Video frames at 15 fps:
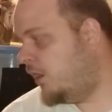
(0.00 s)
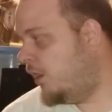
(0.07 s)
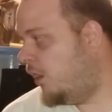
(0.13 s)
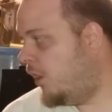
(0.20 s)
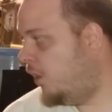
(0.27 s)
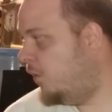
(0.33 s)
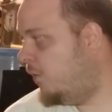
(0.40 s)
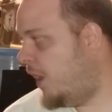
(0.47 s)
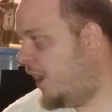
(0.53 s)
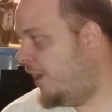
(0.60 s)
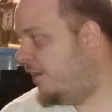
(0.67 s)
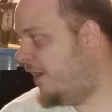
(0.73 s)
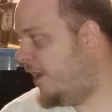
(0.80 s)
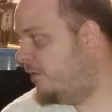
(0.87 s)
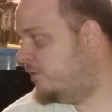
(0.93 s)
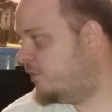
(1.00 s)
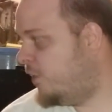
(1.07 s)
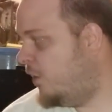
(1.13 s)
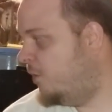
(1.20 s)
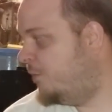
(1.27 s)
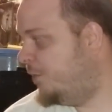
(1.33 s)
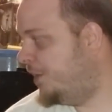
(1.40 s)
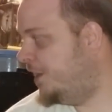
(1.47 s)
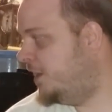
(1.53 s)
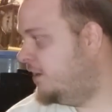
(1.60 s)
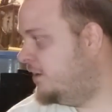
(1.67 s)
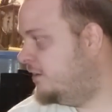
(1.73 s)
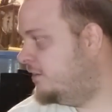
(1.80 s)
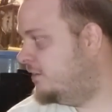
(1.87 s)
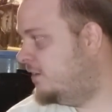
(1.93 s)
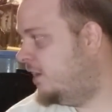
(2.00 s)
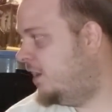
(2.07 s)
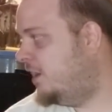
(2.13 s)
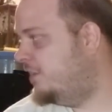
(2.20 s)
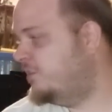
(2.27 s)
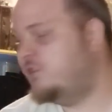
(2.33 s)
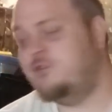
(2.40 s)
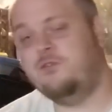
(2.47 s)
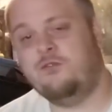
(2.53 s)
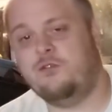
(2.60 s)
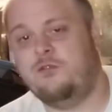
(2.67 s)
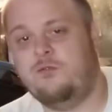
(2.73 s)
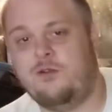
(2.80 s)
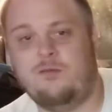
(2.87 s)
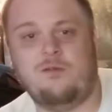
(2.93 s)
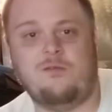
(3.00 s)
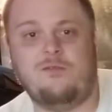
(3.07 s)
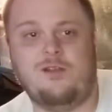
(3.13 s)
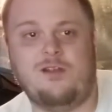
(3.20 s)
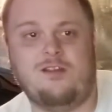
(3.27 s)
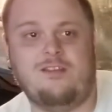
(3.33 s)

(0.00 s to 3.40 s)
oh, I, I was hoping uh, the jewelry would have been real.